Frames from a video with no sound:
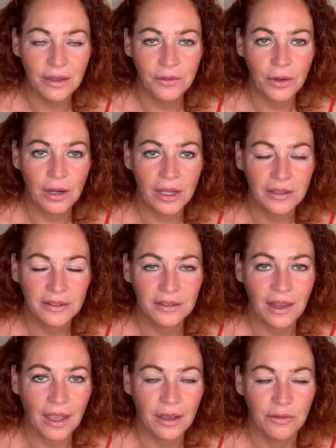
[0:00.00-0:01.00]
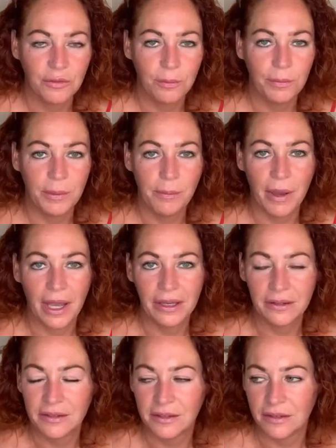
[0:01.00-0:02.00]
So I've got like a stack of bin
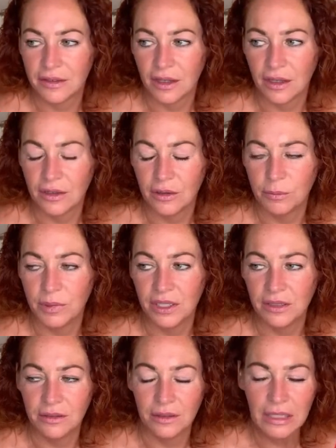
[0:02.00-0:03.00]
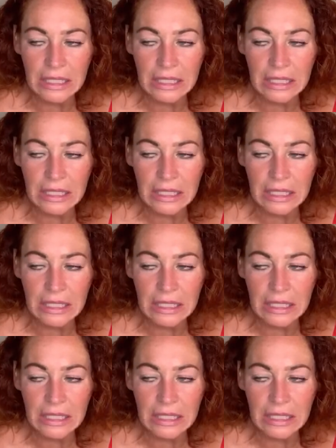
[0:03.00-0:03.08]
bags that have been,